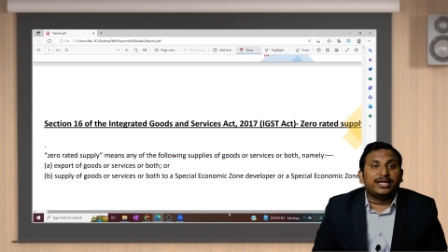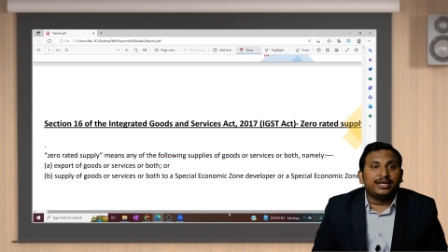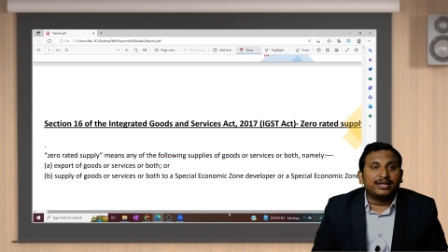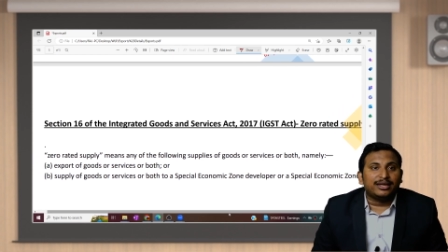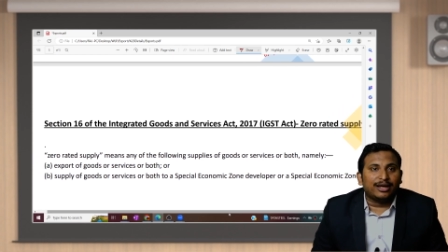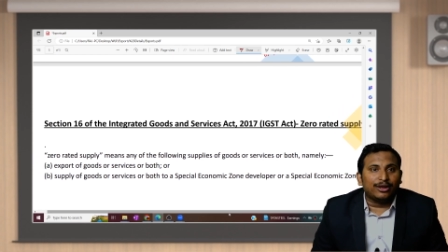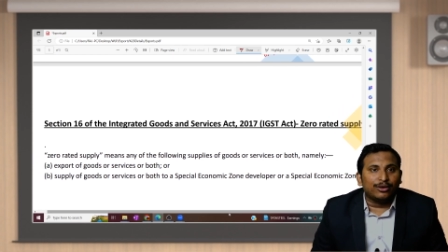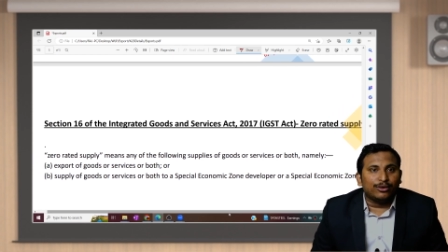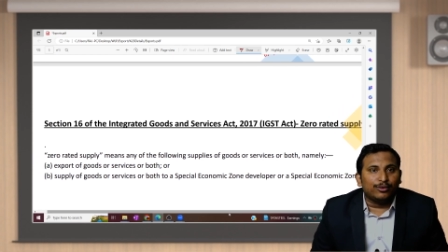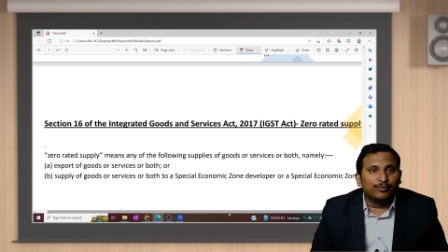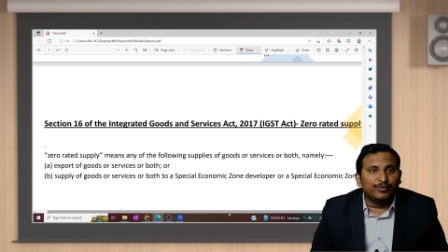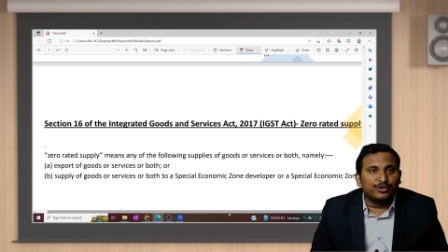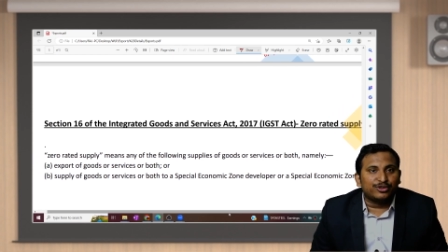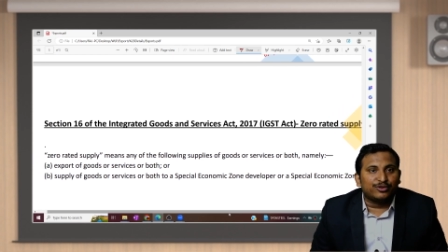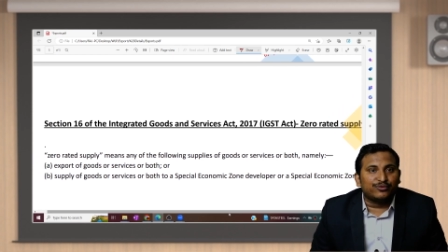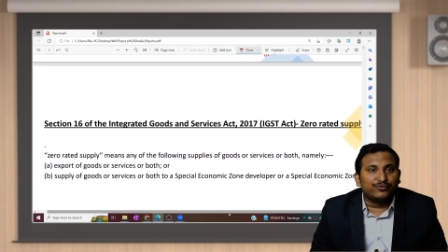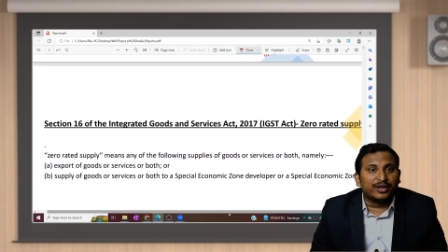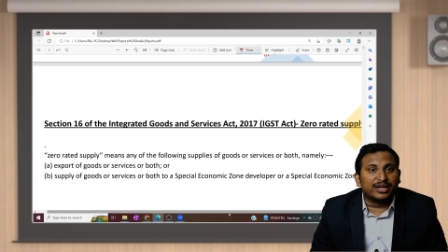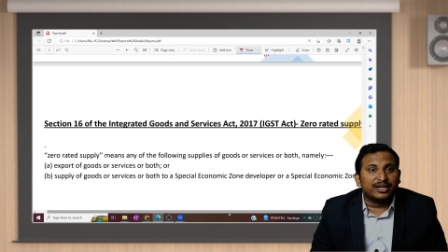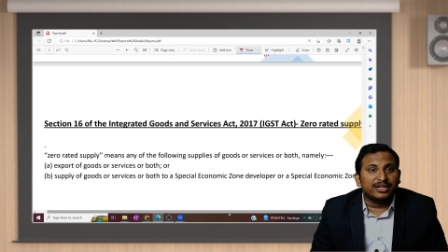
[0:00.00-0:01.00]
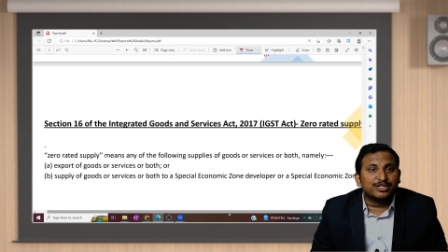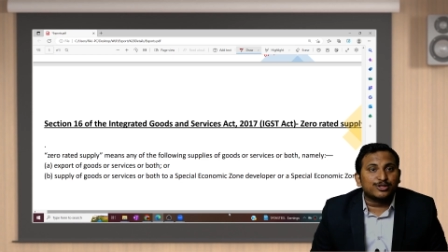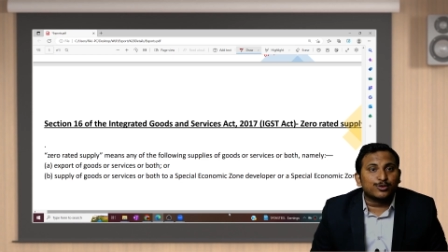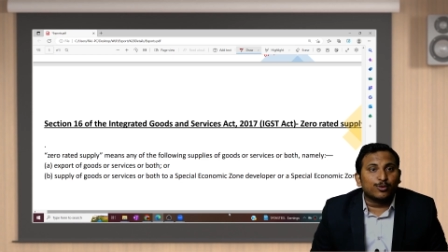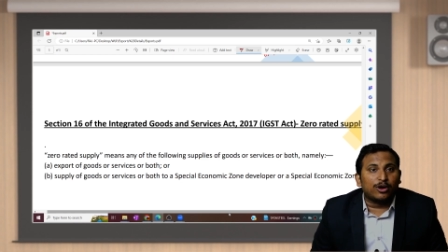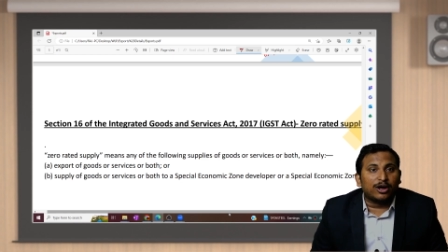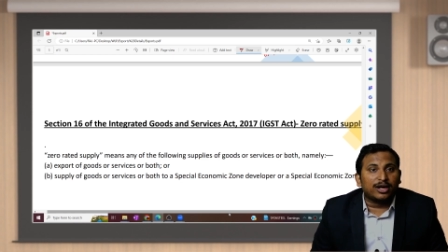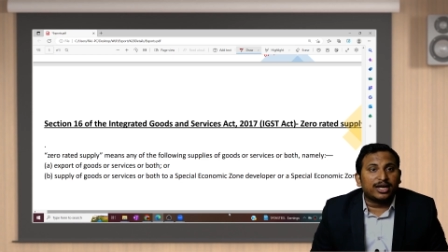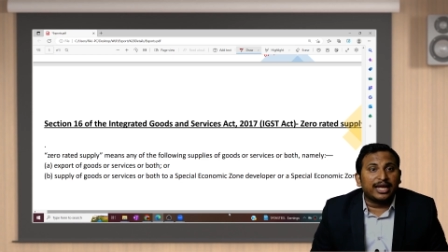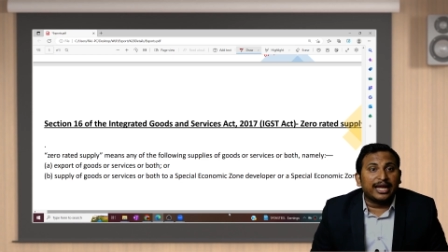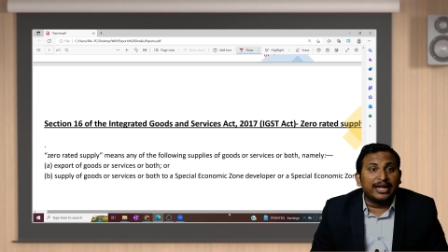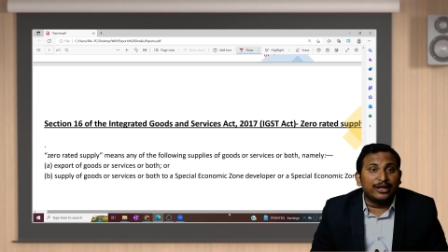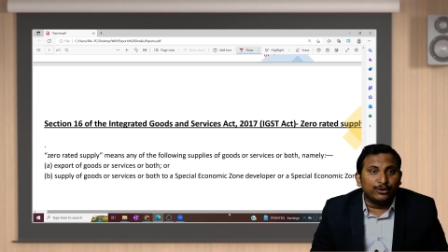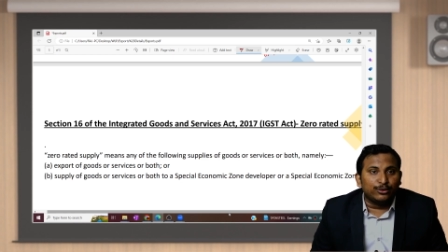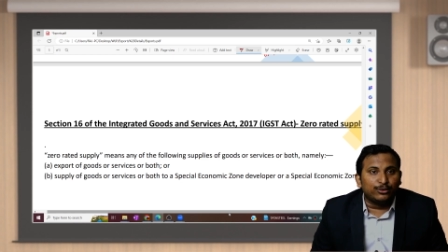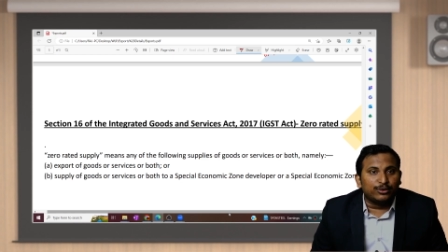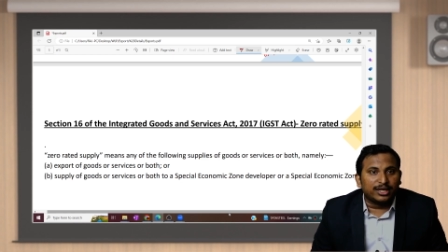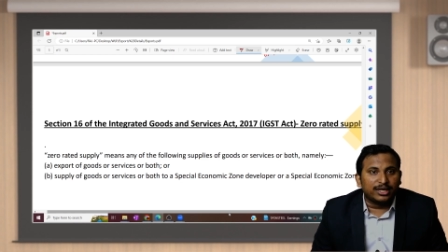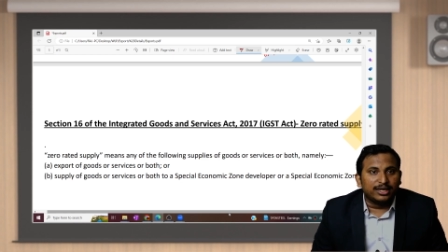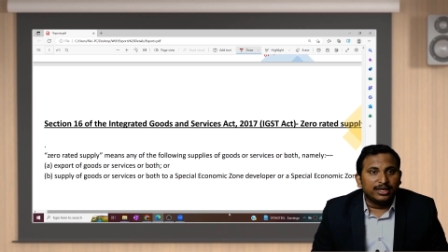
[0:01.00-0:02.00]
Hello, we should furnish what
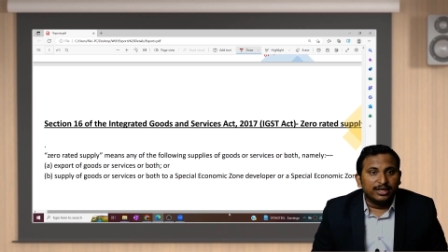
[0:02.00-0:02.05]
LUT.